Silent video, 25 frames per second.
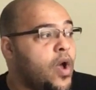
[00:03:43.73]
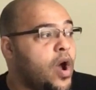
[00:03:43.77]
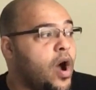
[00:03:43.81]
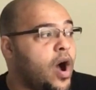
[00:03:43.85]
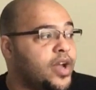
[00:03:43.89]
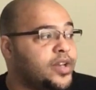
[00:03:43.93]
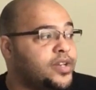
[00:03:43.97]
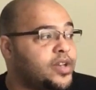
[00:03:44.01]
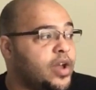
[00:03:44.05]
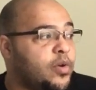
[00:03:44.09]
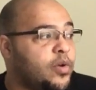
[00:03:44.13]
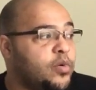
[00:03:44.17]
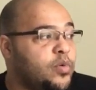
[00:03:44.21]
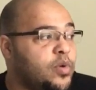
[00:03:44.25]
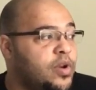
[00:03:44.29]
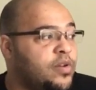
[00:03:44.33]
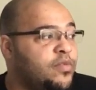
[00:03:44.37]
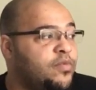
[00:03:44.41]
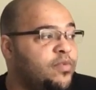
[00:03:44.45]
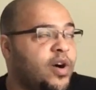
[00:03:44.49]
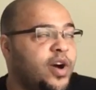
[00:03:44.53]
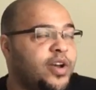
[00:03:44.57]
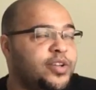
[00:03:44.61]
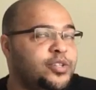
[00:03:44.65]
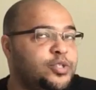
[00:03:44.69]
I don't
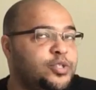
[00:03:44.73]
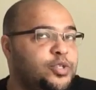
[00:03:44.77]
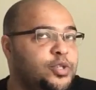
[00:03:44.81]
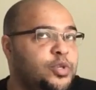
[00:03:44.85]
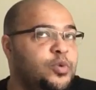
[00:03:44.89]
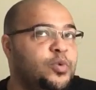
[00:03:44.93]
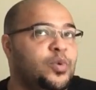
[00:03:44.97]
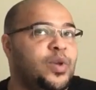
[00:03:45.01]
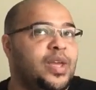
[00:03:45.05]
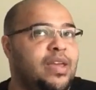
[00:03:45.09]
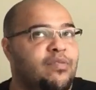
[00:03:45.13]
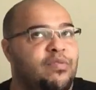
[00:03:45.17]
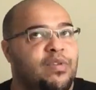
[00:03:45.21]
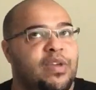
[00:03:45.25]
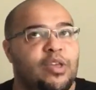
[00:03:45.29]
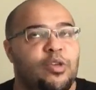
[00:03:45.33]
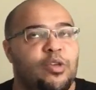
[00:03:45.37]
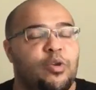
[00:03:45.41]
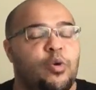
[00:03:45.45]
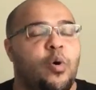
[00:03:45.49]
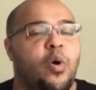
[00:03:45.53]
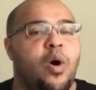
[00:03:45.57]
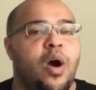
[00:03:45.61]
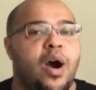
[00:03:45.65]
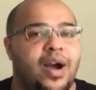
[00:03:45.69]
advise you giving
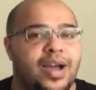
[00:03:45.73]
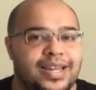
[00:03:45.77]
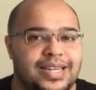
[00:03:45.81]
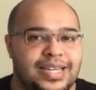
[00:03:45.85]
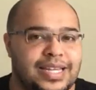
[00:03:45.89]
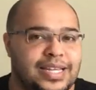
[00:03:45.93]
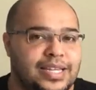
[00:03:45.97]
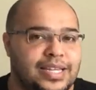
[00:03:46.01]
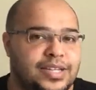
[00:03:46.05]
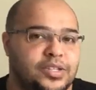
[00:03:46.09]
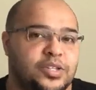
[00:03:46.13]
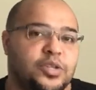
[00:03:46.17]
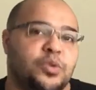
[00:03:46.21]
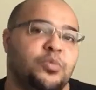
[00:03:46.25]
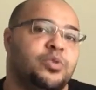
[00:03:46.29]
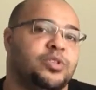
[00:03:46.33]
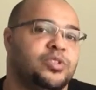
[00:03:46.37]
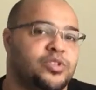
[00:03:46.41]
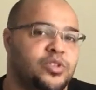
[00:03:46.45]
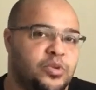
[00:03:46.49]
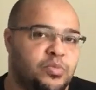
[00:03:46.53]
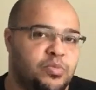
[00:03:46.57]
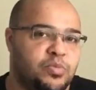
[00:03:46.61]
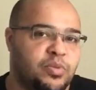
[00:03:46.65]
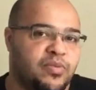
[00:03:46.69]
your idea to a
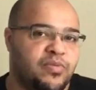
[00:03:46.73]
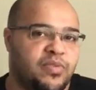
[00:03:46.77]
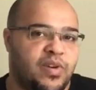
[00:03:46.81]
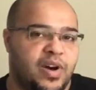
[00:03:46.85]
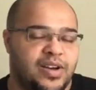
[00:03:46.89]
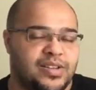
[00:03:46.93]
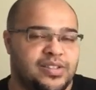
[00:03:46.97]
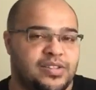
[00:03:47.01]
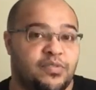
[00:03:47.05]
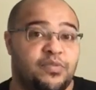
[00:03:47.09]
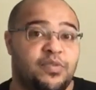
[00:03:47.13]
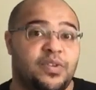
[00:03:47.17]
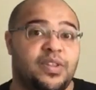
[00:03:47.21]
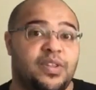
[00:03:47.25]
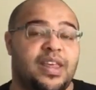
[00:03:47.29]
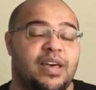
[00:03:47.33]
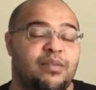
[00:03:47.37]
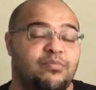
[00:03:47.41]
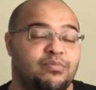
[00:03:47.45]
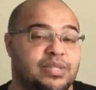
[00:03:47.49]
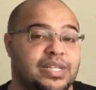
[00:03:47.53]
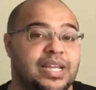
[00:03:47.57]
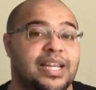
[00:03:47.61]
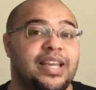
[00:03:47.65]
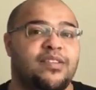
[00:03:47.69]
supervisor for
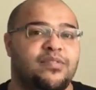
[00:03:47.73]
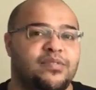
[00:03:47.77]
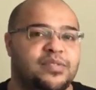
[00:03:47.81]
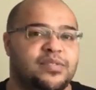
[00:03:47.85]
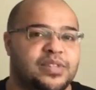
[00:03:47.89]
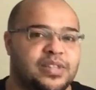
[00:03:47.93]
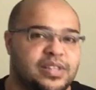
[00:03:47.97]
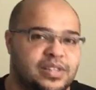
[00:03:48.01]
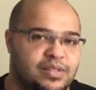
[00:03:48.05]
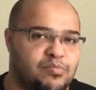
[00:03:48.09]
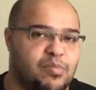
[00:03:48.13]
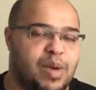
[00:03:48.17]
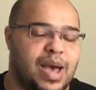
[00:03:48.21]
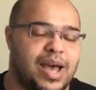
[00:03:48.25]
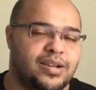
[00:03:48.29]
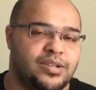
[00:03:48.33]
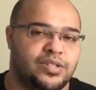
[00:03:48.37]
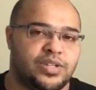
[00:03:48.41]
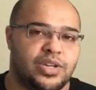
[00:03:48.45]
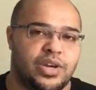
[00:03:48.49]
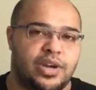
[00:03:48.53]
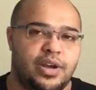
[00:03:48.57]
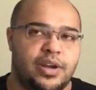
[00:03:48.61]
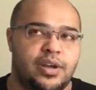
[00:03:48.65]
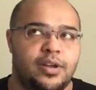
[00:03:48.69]
them to give to the
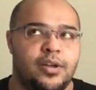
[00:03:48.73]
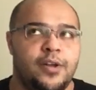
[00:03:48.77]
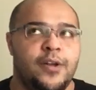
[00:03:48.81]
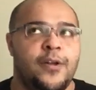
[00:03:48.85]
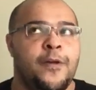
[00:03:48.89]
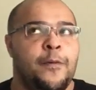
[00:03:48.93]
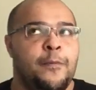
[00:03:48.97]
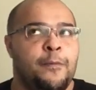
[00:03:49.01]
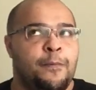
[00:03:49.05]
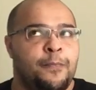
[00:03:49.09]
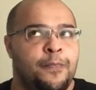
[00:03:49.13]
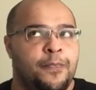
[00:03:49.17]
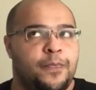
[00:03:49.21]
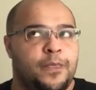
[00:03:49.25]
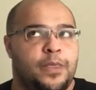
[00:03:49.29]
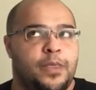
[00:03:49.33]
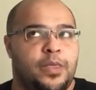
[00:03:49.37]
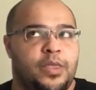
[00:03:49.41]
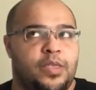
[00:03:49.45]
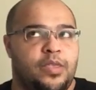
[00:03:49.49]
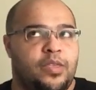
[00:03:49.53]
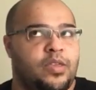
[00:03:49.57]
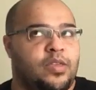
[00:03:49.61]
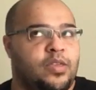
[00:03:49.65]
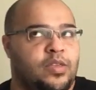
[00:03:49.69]
manager.
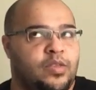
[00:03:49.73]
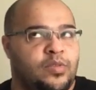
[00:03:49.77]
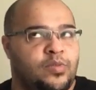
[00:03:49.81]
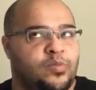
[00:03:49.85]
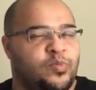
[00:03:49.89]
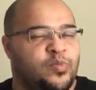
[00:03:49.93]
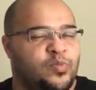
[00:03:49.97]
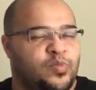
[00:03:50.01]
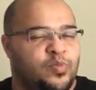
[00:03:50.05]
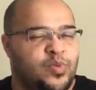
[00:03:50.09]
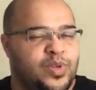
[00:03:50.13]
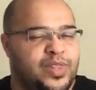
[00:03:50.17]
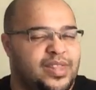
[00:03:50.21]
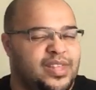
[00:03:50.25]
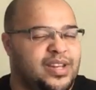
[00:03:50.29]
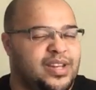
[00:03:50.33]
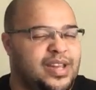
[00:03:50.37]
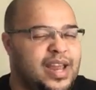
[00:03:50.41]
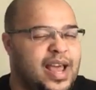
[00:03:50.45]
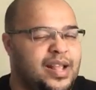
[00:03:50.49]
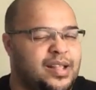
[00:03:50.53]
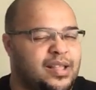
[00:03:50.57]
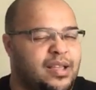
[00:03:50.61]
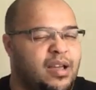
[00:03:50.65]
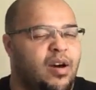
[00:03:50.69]
With the
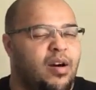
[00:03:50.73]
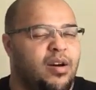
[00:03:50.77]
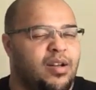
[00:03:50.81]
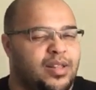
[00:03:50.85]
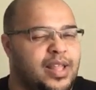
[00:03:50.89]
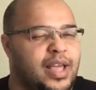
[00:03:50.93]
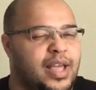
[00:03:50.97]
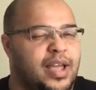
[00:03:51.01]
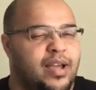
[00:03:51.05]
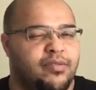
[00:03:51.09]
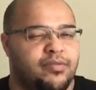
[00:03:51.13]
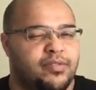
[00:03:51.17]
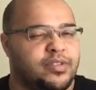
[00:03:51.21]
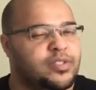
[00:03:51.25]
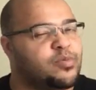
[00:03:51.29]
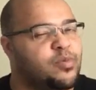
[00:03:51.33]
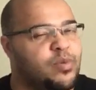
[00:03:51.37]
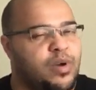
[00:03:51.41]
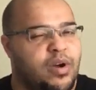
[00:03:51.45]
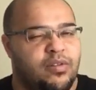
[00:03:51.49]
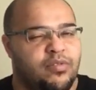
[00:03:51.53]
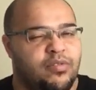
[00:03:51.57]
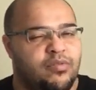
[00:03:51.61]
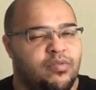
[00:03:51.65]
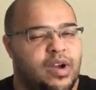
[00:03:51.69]
Death card there as
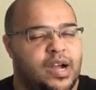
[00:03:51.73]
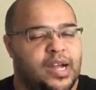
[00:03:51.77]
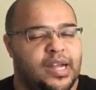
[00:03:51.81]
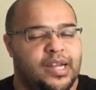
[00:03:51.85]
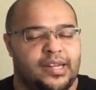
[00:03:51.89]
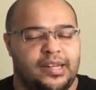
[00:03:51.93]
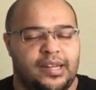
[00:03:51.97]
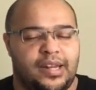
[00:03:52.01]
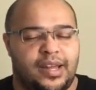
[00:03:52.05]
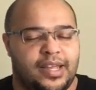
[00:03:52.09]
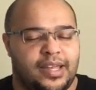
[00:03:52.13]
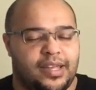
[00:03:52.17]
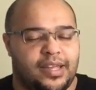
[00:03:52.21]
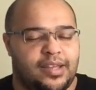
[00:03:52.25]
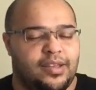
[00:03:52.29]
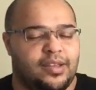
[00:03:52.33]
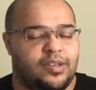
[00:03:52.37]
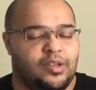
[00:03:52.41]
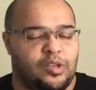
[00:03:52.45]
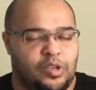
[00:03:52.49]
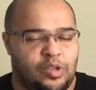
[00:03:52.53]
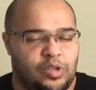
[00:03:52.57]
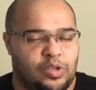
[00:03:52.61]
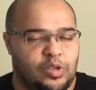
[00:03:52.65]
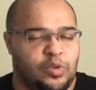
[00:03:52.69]
well, right? Like
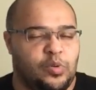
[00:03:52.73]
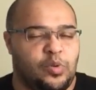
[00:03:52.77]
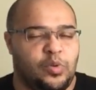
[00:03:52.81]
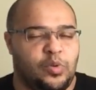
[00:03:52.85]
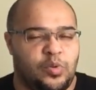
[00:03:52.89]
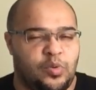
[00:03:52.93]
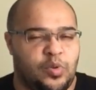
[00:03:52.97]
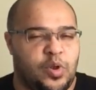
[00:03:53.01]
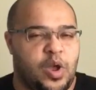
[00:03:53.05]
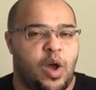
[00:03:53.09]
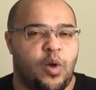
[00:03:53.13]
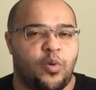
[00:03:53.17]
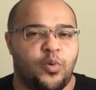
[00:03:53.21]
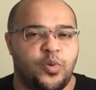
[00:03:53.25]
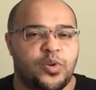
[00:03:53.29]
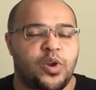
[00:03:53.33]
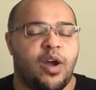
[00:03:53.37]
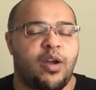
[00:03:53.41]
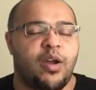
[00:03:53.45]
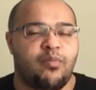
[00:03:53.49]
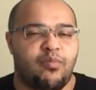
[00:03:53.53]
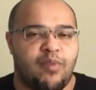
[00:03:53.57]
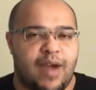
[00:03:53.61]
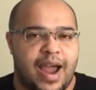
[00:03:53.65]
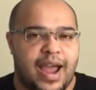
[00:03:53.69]
you go
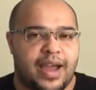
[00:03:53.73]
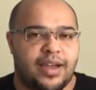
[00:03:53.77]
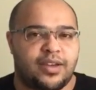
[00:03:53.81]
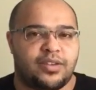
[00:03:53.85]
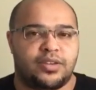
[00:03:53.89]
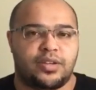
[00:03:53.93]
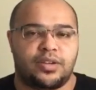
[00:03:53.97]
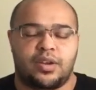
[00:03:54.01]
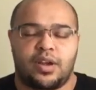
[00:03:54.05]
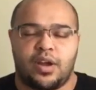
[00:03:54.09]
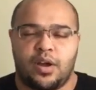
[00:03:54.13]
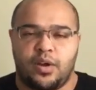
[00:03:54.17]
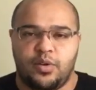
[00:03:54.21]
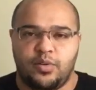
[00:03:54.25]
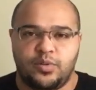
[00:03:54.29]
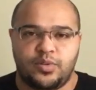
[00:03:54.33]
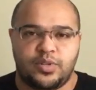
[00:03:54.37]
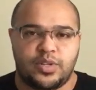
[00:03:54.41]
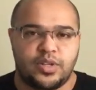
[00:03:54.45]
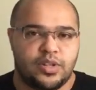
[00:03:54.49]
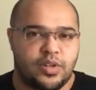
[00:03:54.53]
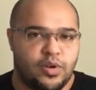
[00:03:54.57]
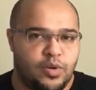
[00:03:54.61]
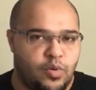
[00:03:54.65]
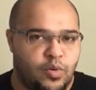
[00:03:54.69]
direct, go
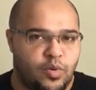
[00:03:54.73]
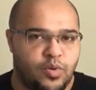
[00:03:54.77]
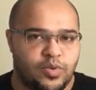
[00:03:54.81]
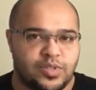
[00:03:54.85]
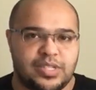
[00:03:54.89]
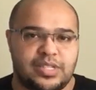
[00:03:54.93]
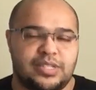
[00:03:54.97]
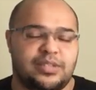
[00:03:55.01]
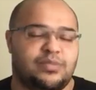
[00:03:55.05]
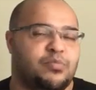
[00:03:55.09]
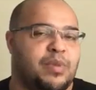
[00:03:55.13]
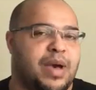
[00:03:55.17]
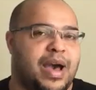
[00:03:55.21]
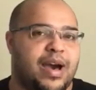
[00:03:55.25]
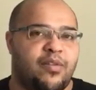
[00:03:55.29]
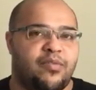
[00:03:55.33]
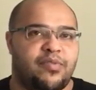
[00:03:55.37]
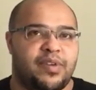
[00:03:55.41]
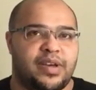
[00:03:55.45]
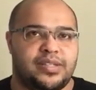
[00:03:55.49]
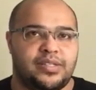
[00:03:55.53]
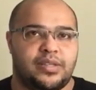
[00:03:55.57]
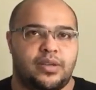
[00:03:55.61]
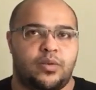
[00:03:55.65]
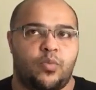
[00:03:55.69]
to the horse's mouth,
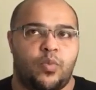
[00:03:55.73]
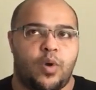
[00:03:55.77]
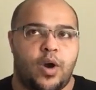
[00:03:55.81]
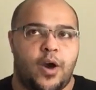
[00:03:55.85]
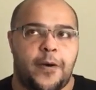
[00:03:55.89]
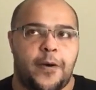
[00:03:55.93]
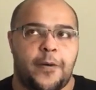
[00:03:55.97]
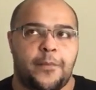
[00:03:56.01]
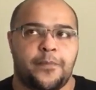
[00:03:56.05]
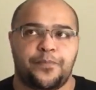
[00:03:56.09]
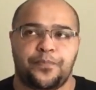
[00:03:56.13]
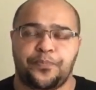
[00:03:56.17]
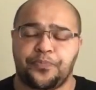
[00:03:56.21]
as it were.